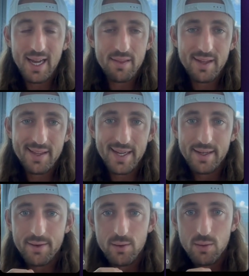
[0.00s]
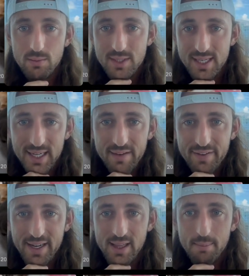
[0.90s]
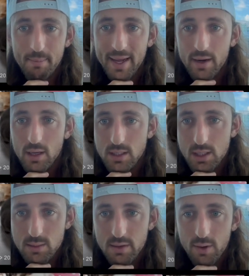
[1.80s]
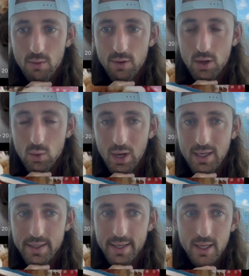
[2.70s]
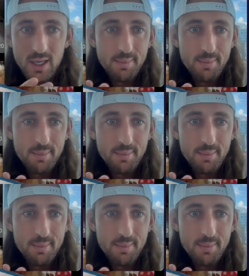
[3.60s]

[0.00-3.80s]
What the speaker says: I think they could do significantly better in terms of overall quality.